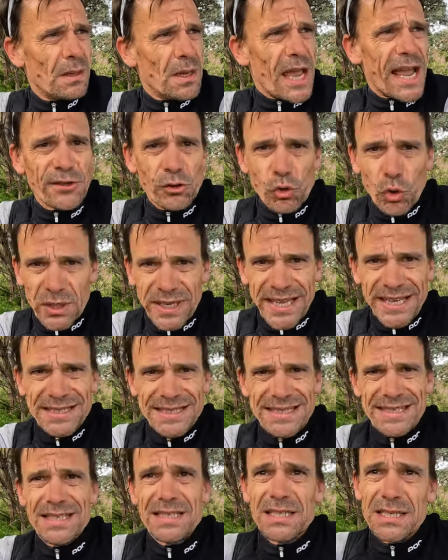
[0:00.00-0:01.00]
And your
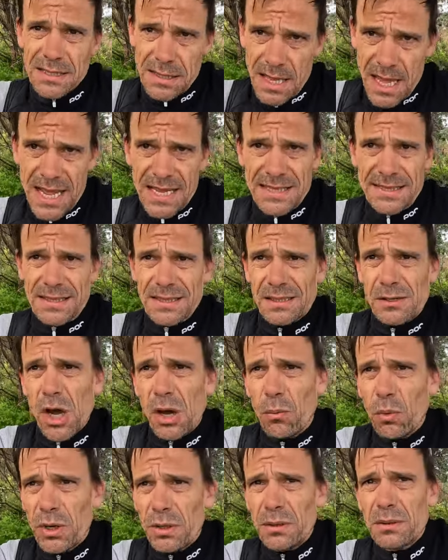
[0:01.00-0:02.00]
legacy is lasting. I
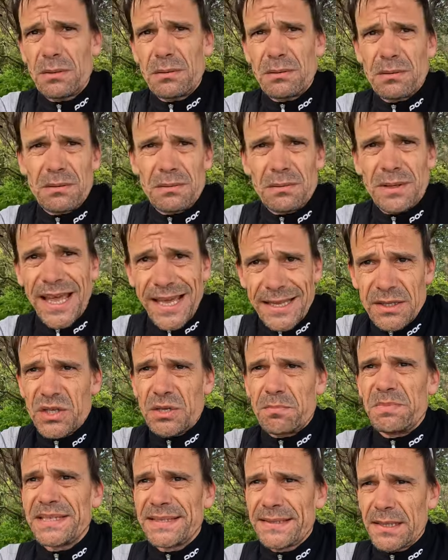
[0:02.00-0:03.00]
want that to
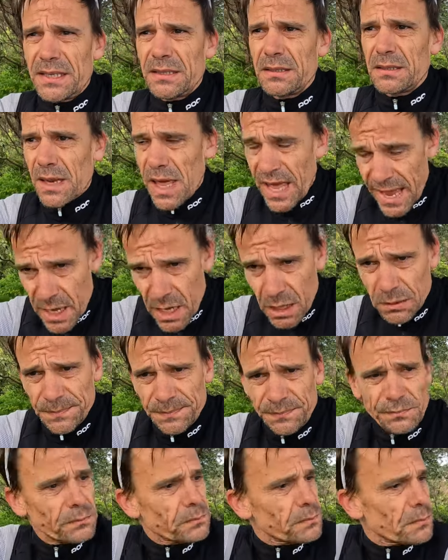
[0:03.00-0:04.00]
be said now,
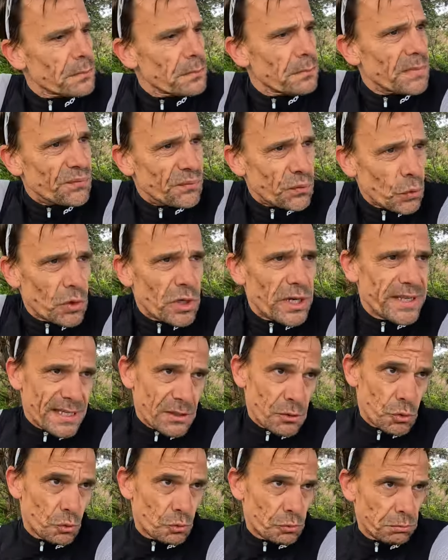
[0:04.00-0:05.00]
before I get
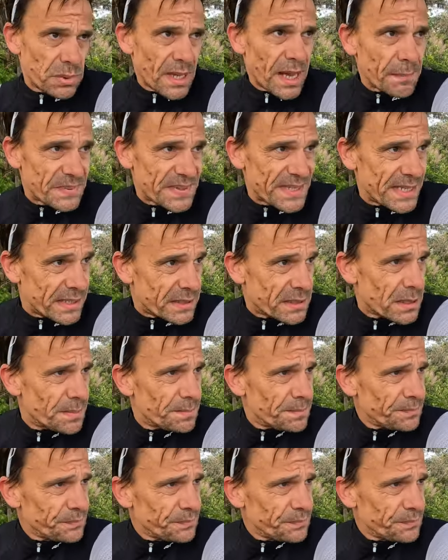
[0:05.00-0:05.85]
all upset.